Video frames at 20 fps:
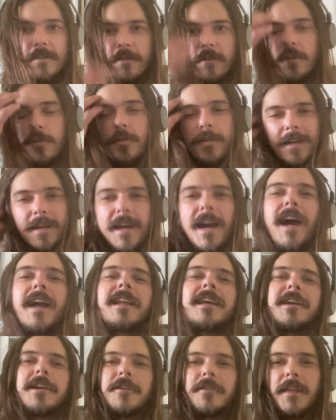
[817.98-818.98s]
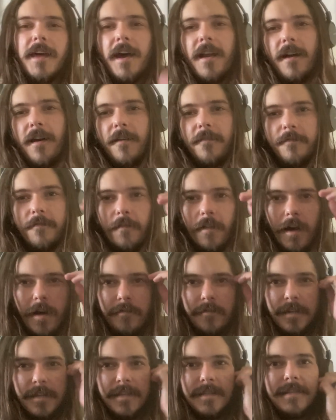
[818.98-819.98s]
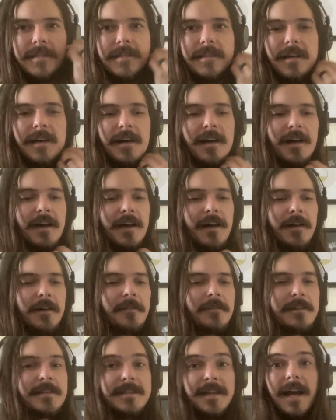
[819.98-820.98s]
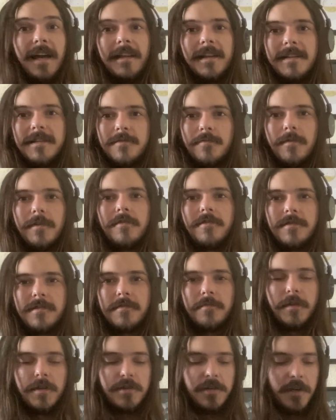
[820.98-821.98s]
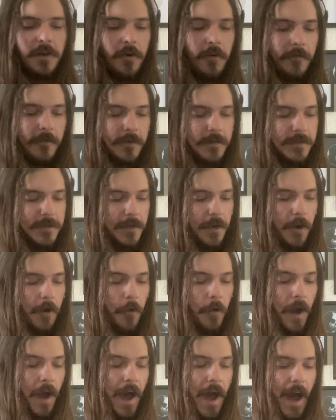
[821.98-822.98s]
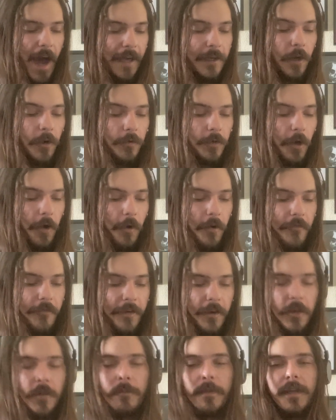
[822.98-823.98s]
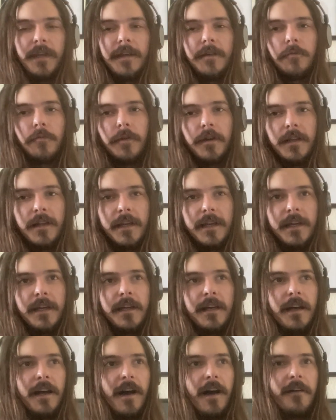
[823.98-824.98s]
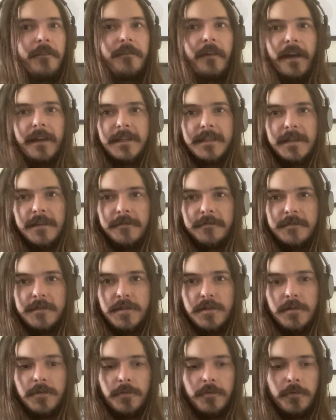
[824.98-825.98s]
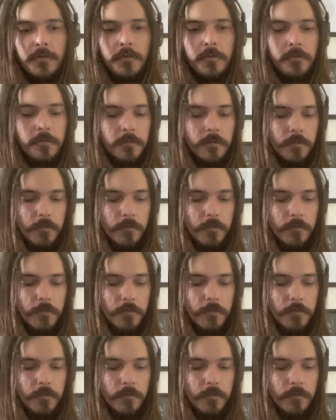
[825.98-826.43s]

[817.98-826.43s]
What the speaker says: you can kind of hear that obvious silence when you're switching over. So I don't know if it'll be really effective to